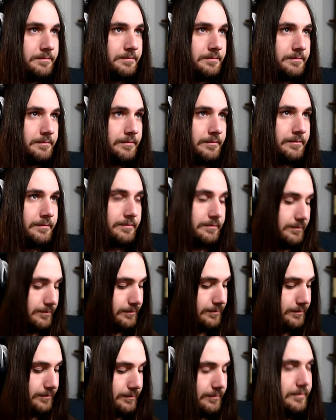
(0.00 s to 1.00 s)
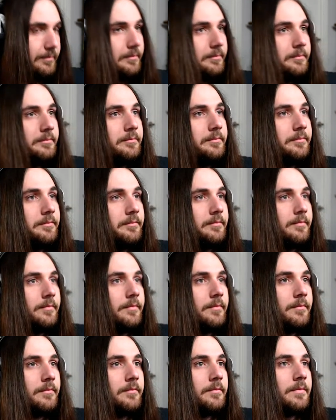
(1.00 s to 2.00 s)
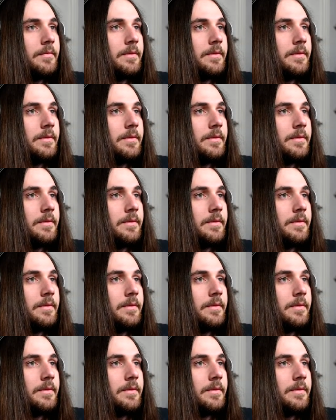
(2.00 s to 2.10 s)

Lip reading: (no one is talking)